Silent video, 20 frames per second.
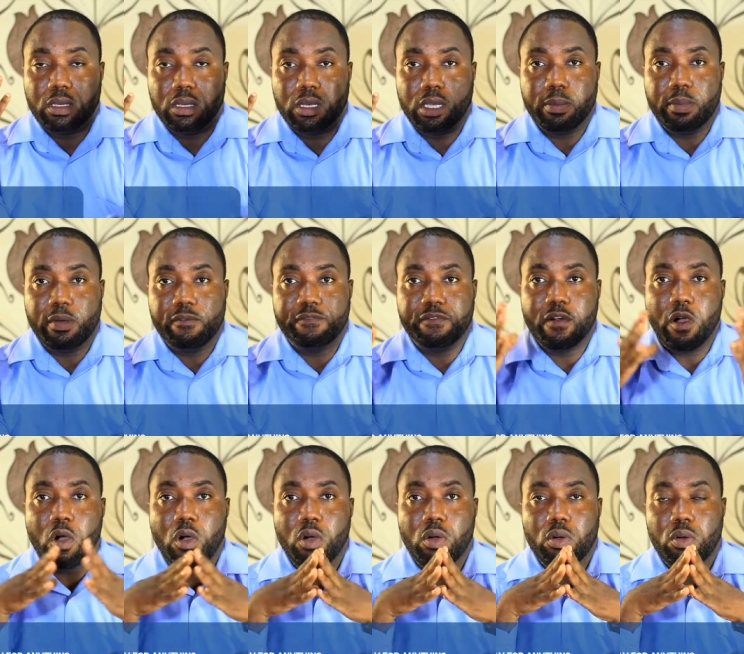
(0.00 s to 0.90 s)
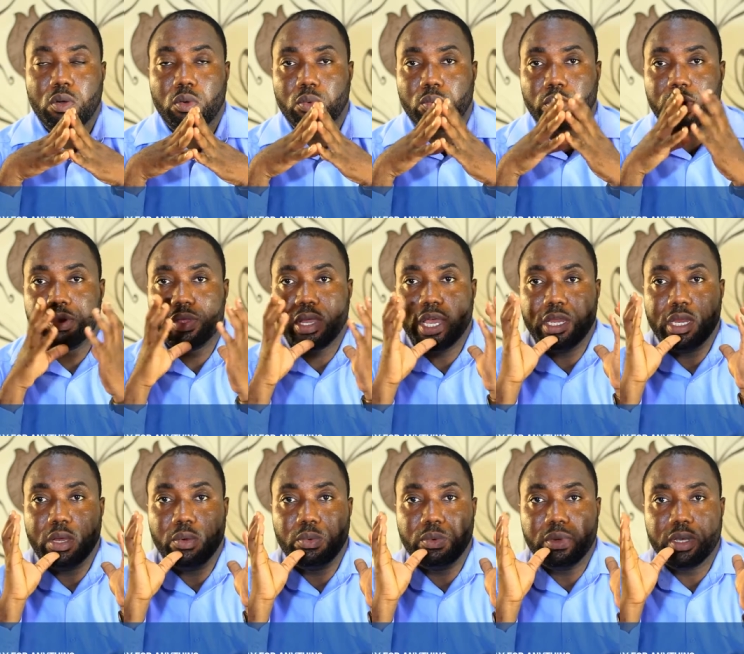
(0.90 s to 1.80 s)
Number four, when you are in
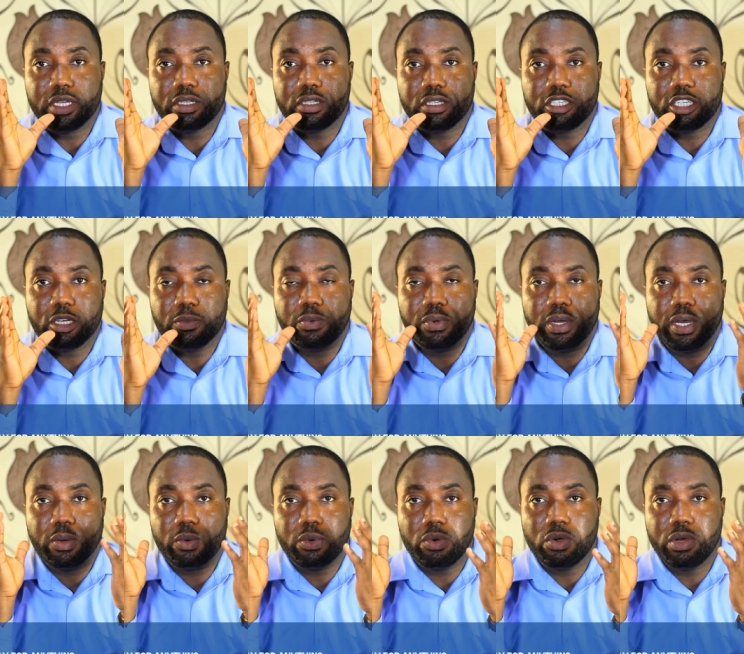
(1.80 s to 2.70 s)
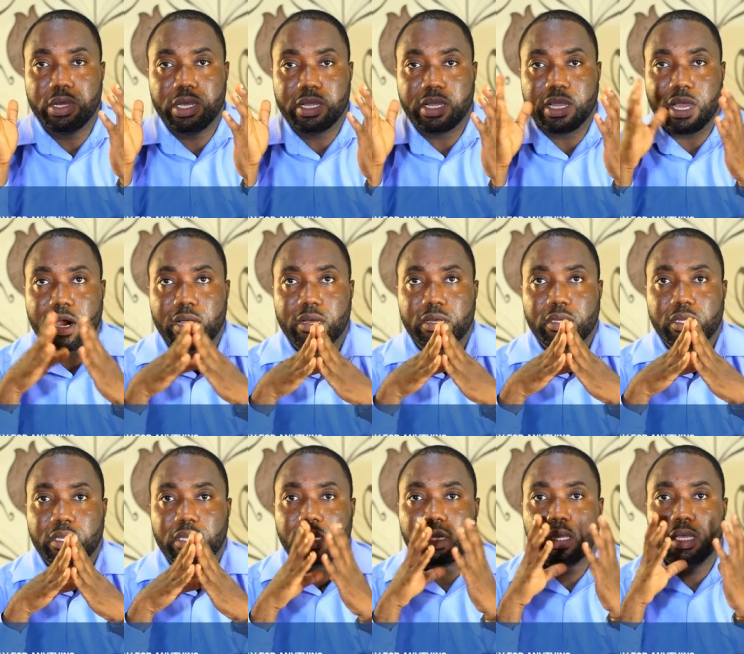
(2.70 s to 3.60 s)
a relationship with a gold digger,
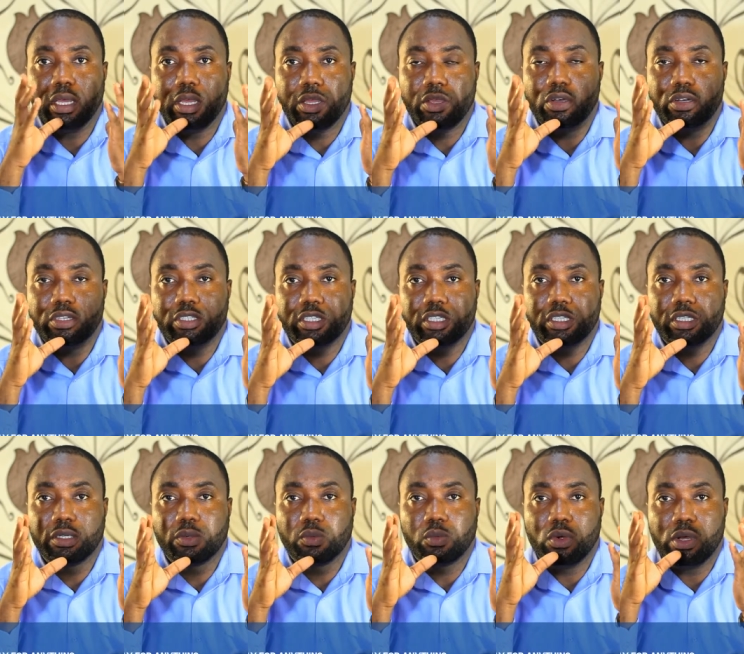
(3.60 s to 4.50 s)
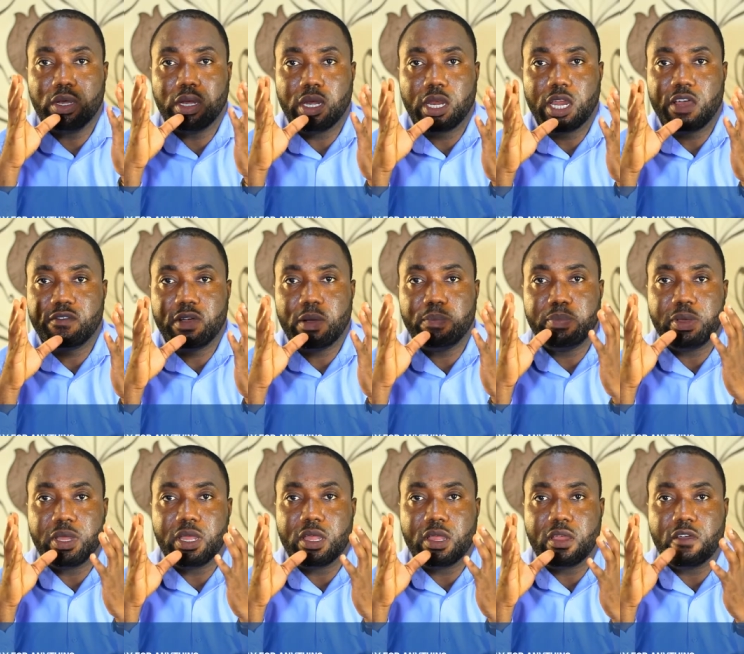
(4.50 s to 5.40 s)
he or she would never
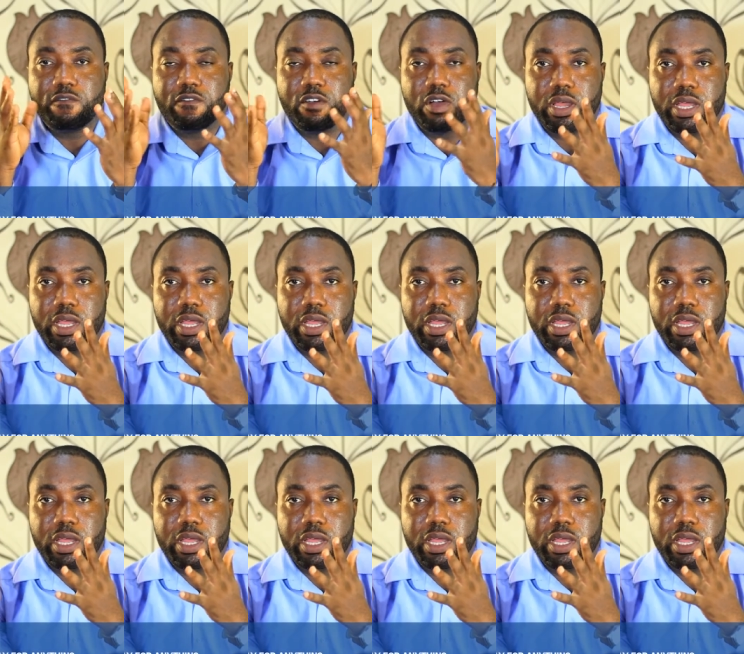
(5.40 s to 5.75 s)
pay for